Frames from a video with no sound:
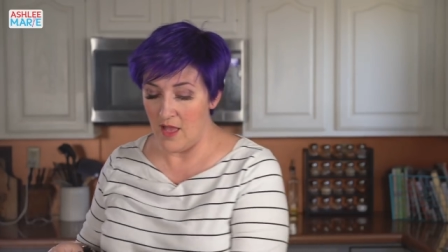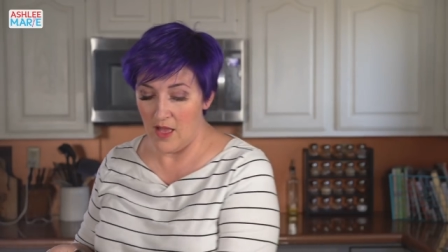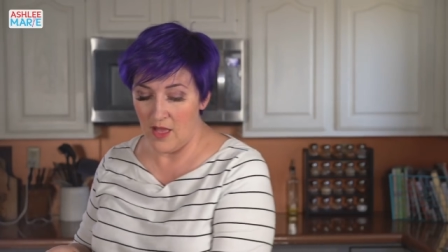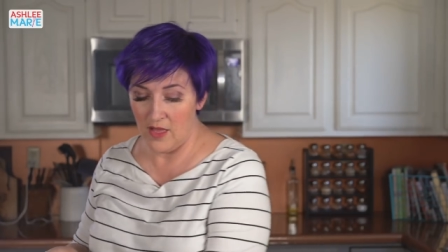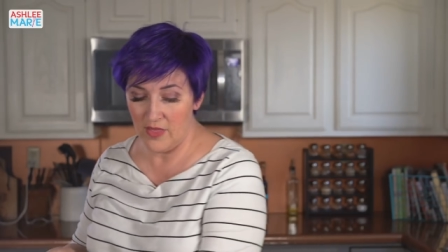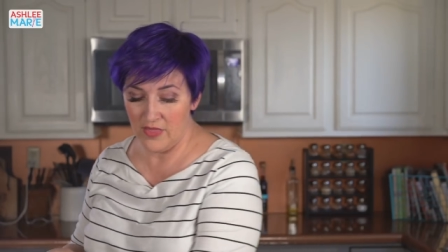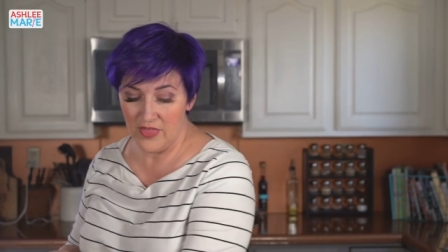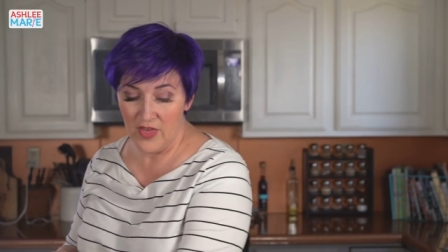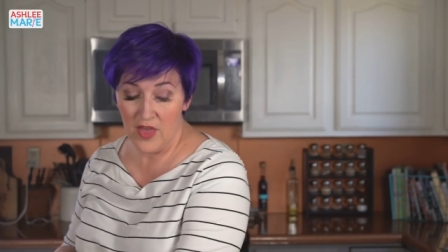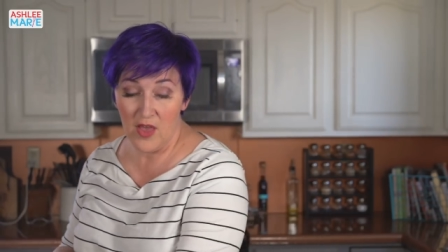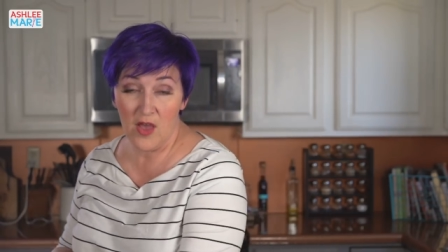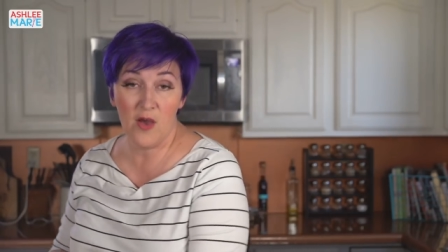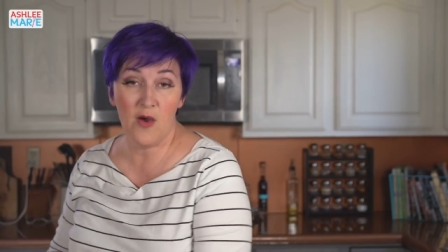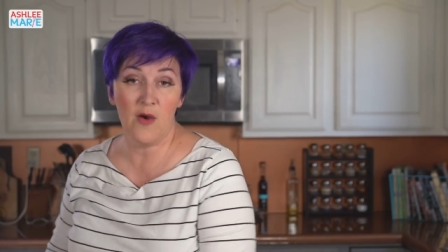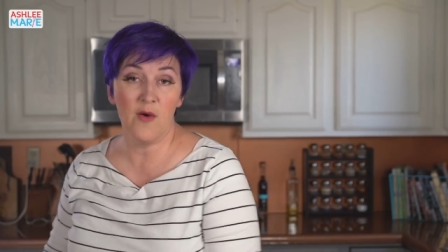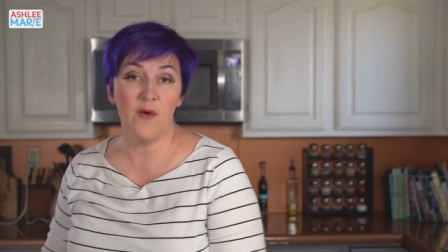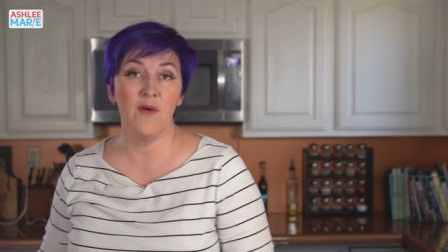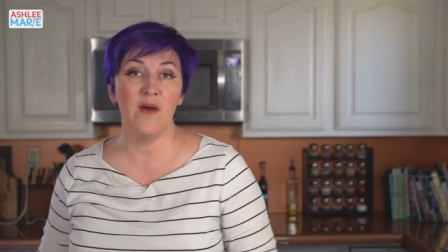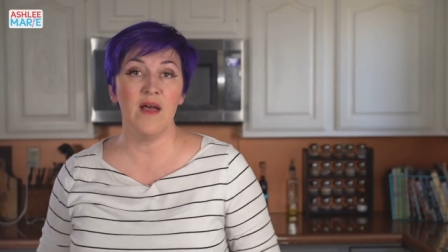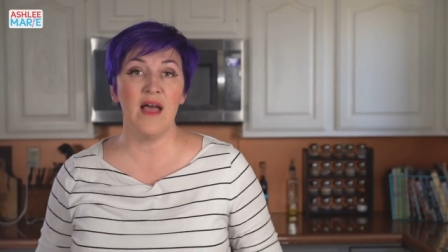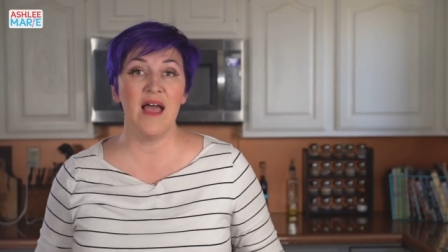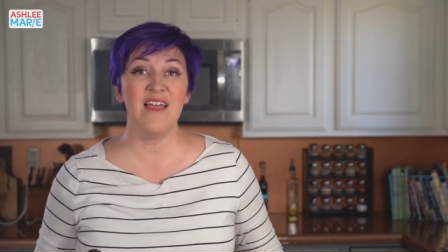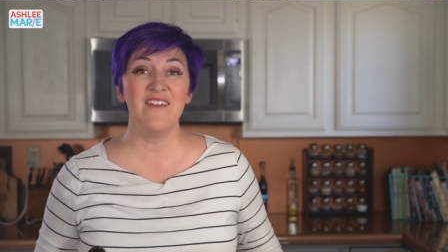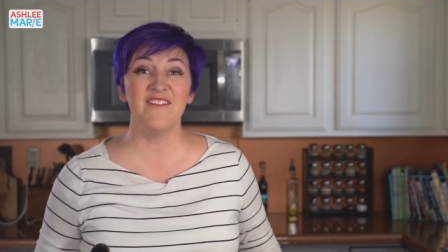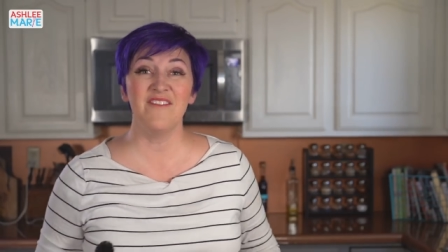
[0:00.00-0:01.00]
although
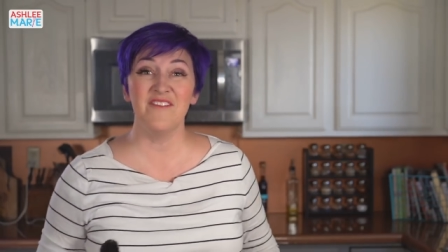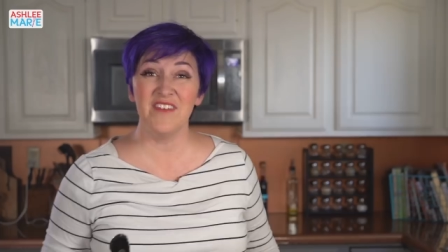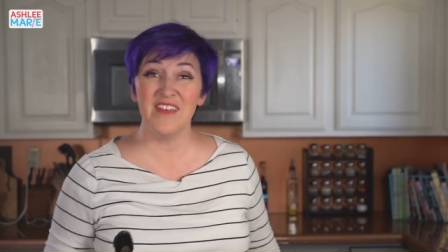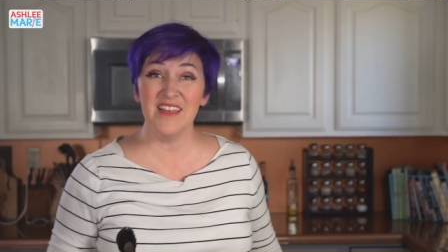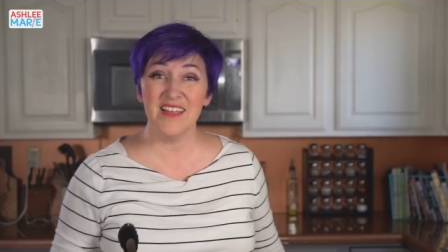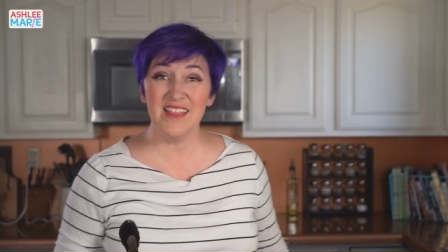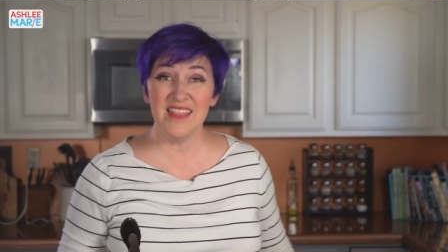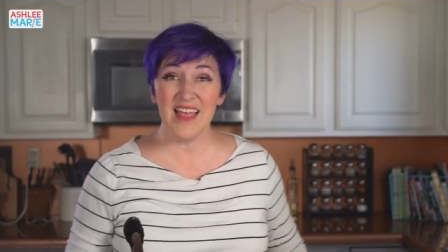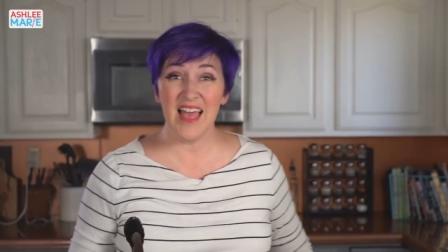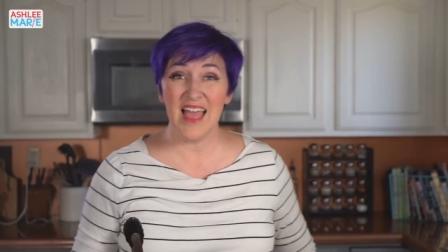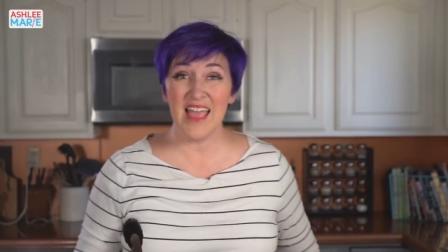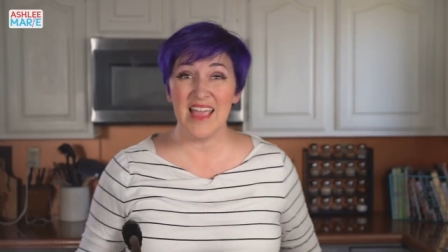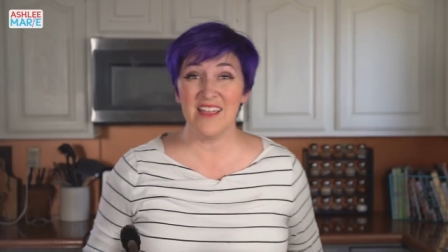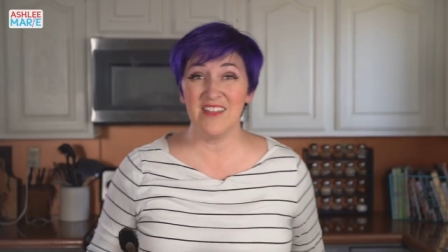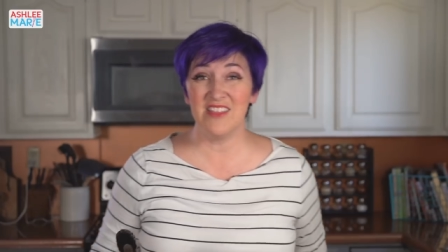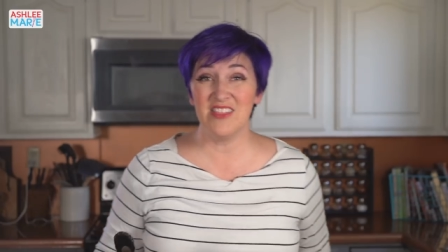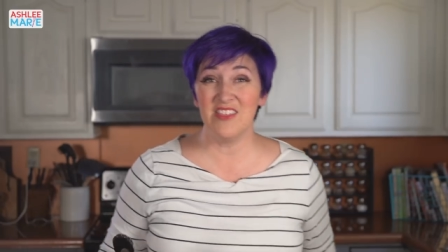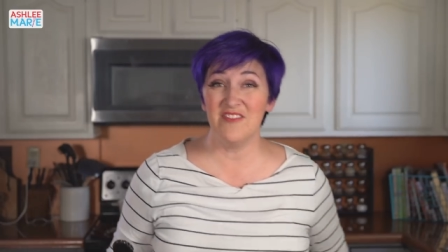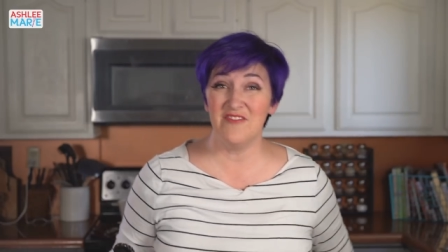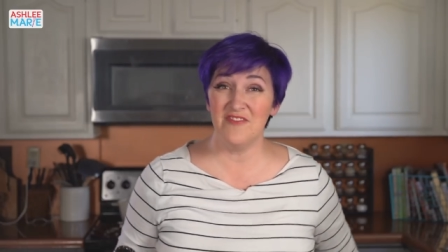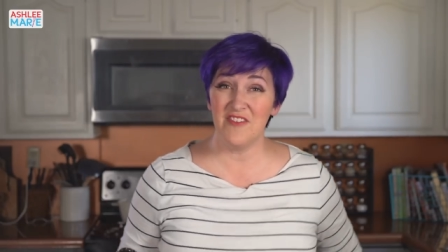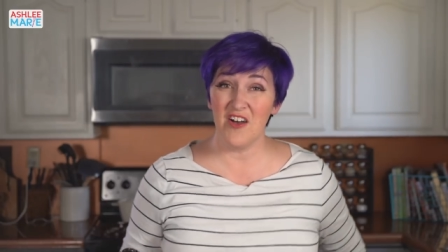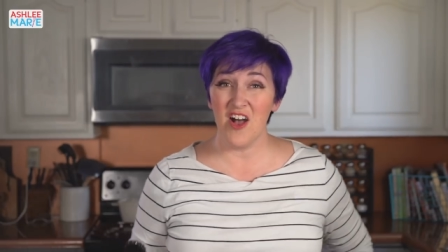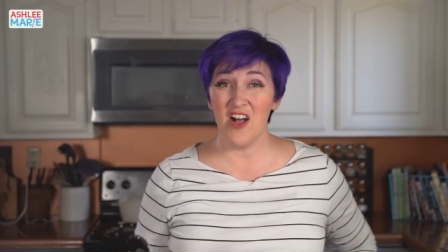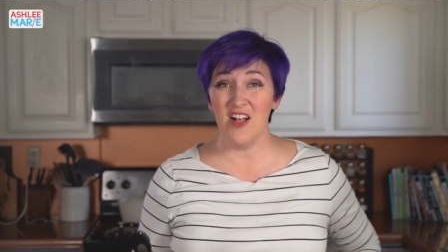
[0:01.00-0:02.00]
I feel like
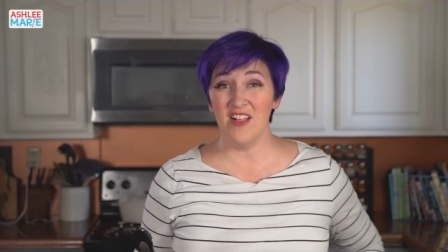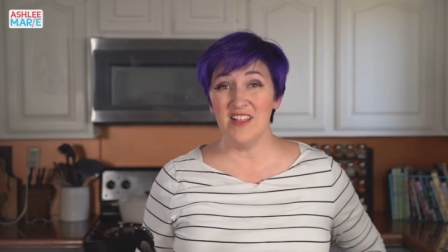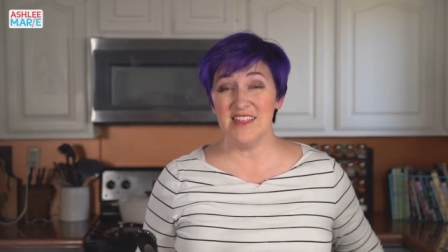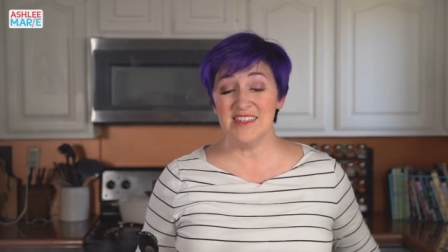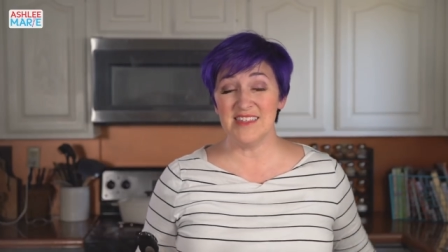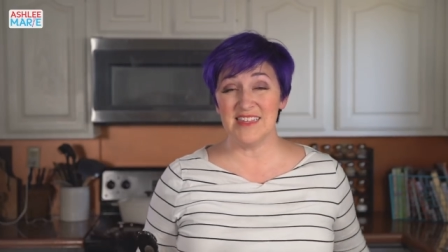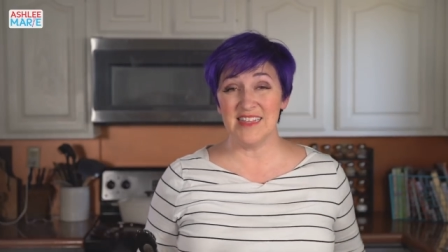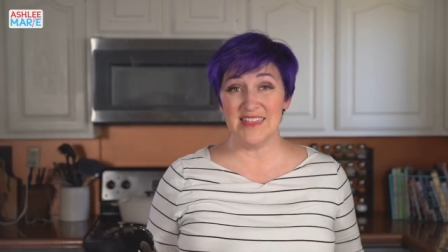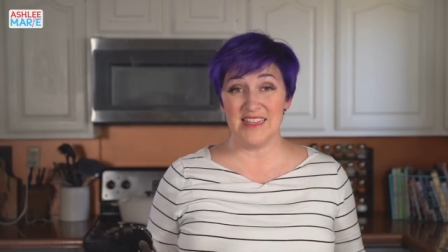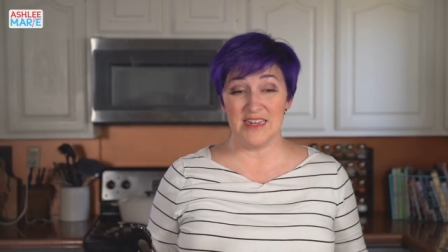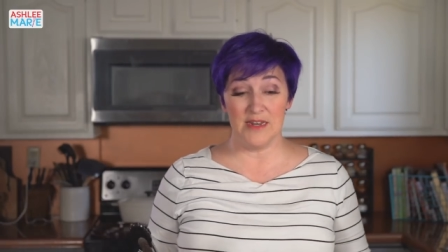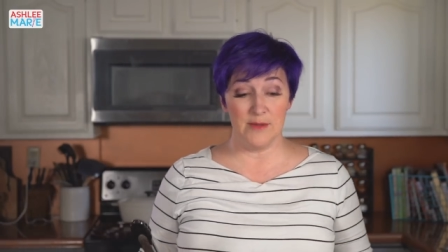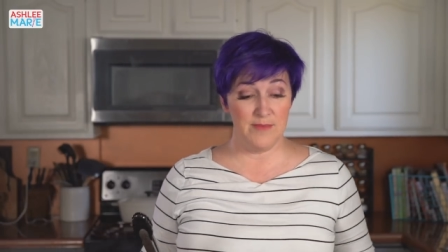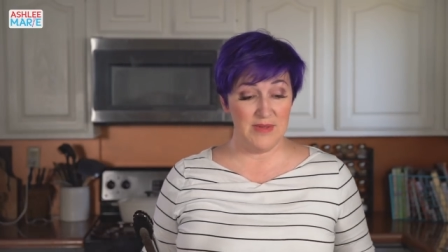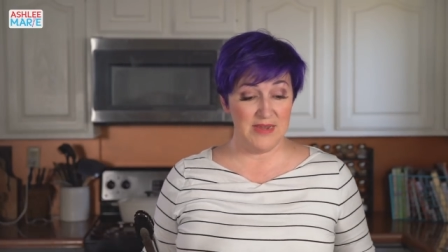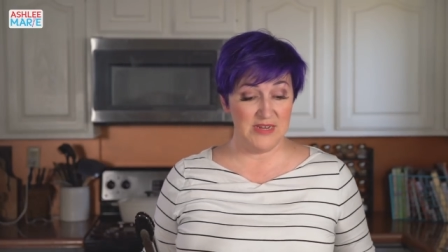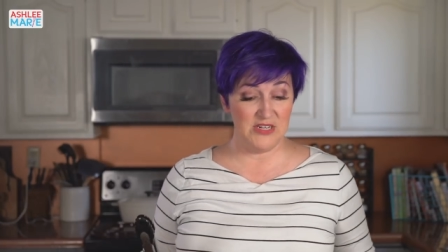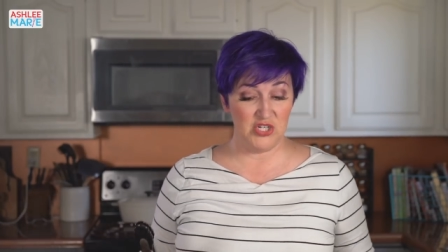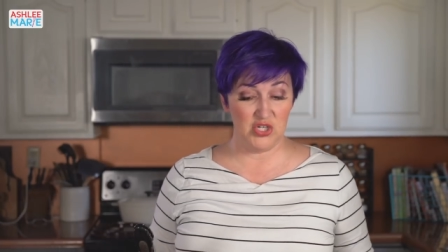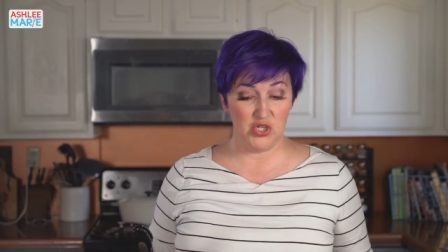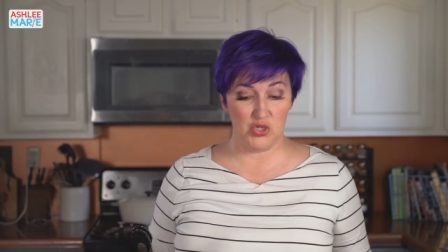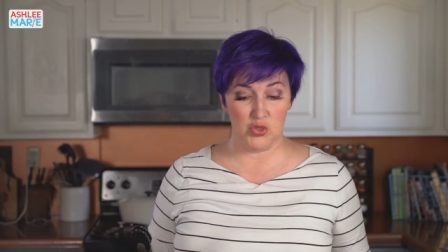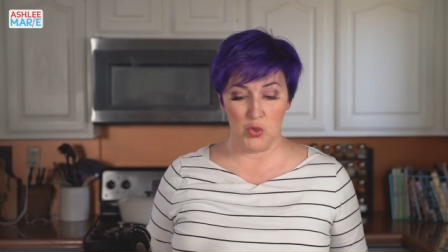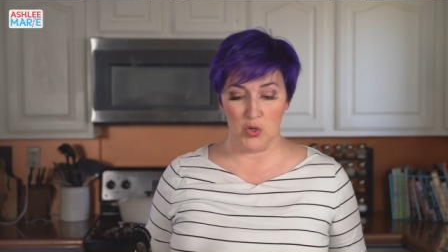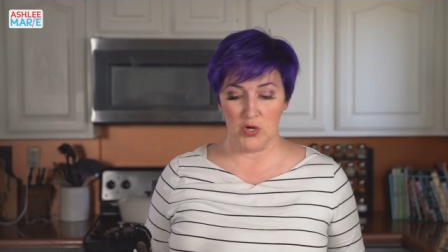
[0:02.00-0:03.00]
the fall is a little bit
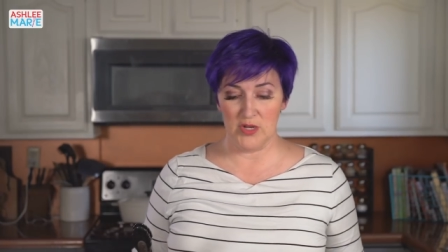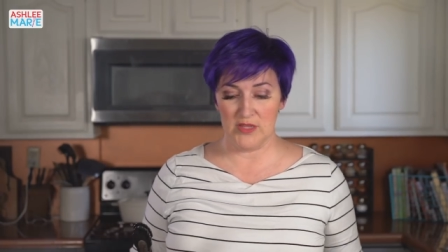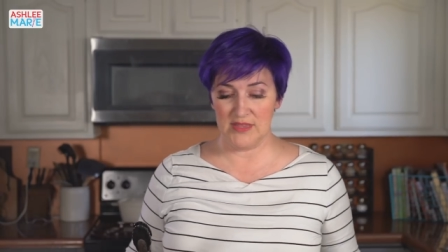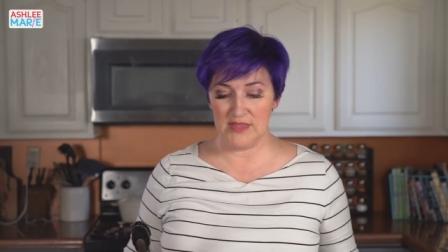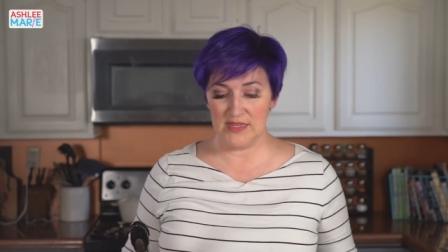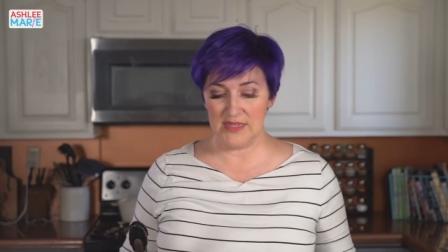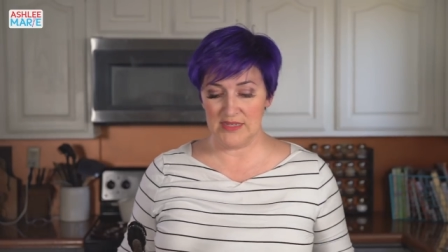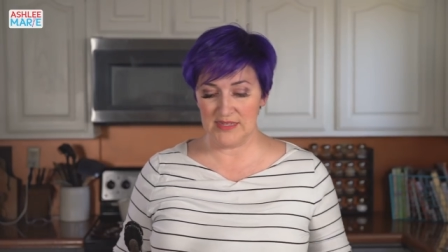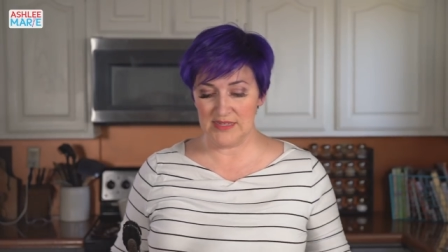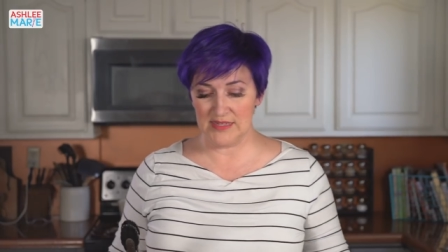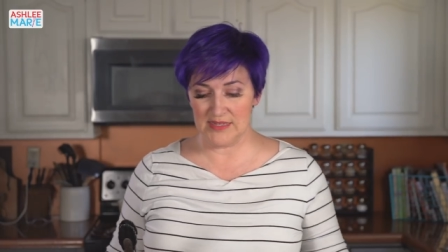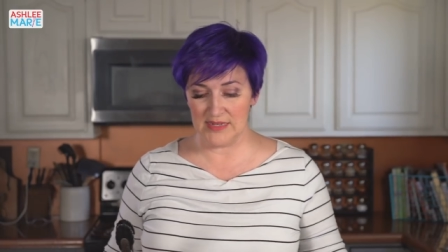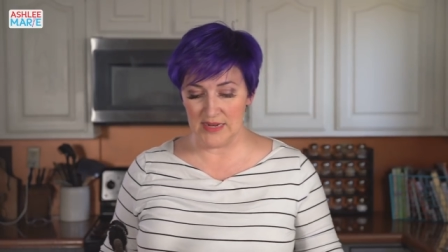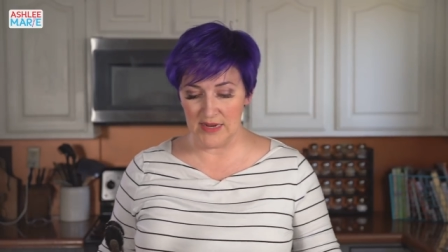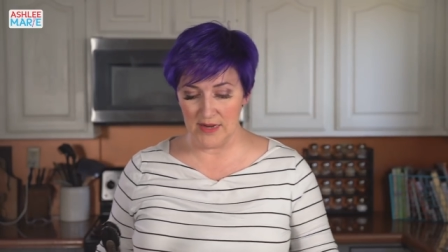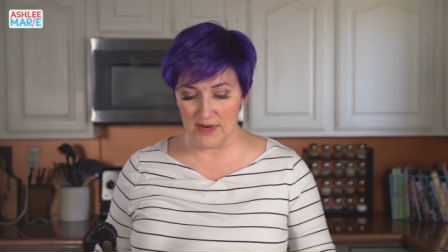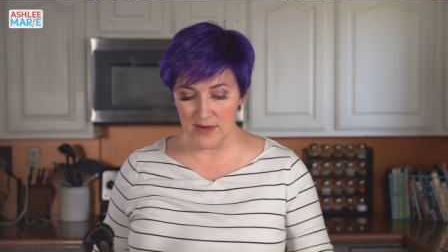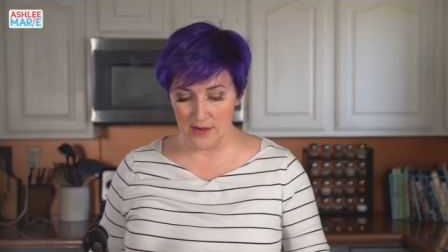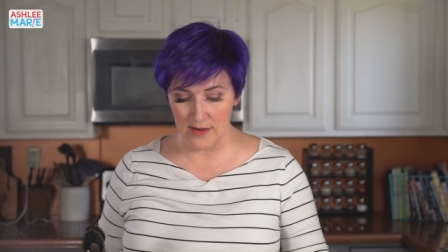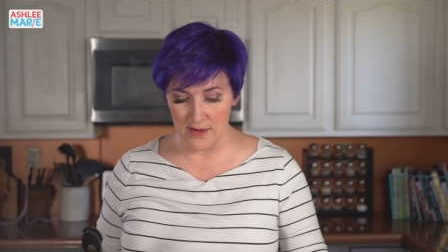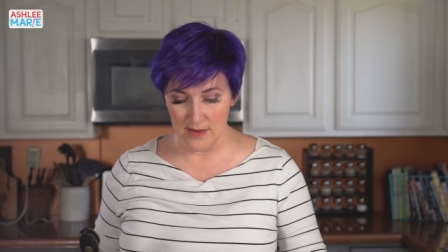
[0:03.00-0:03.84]
short this year.